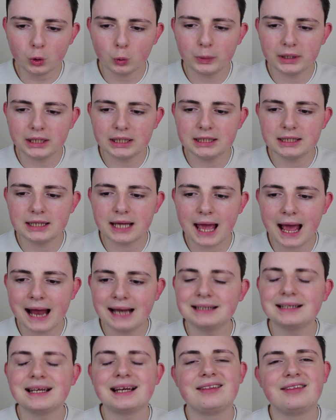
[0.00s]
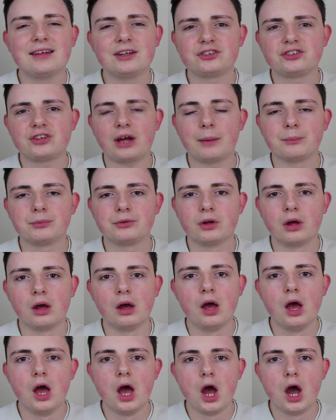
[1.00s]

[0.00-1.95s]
we ended this chapter